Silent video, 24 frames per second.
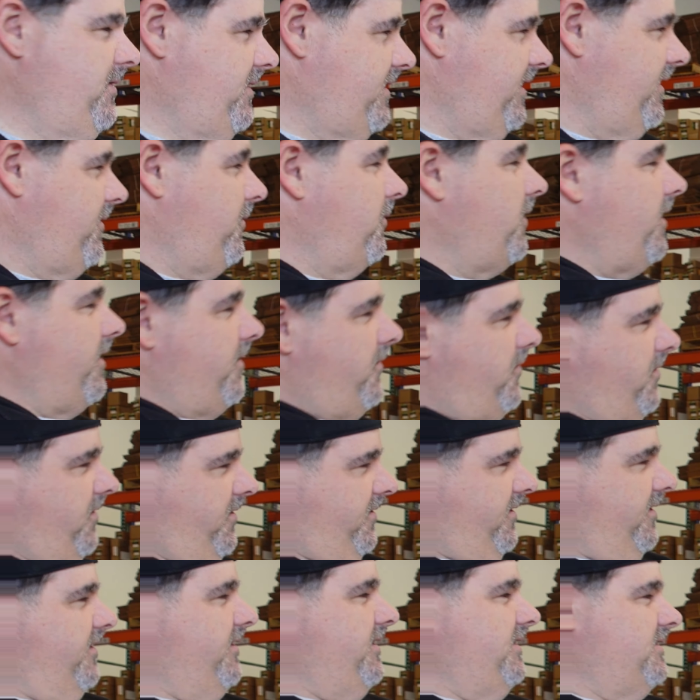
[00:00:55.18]
did want to
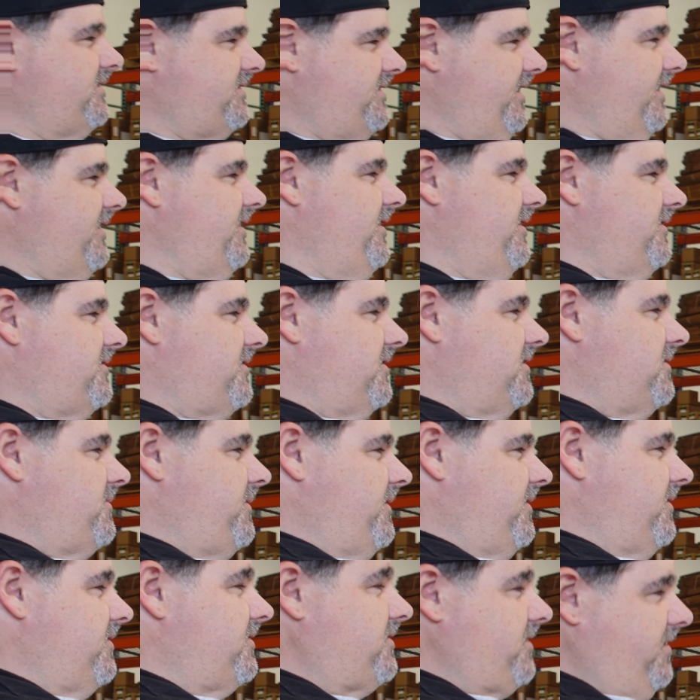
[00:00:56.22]
order a set of Nissan
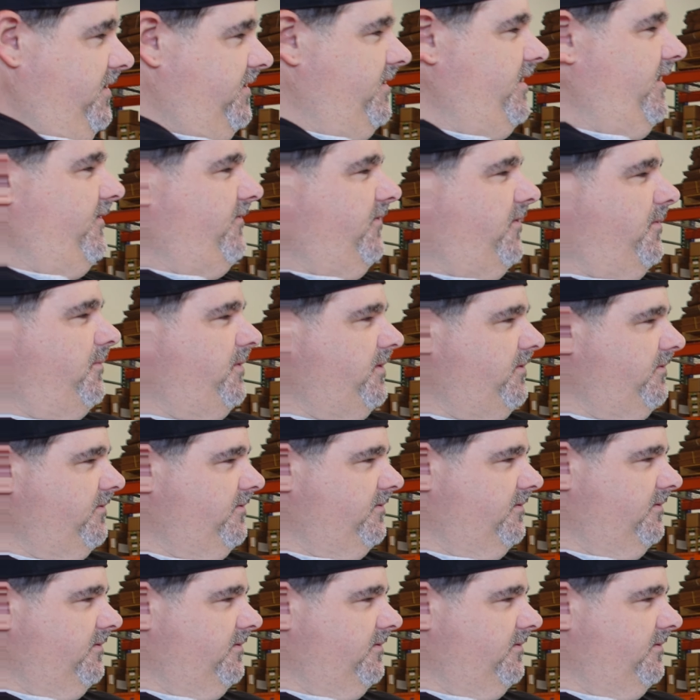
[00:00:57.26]
spindles, could they from you?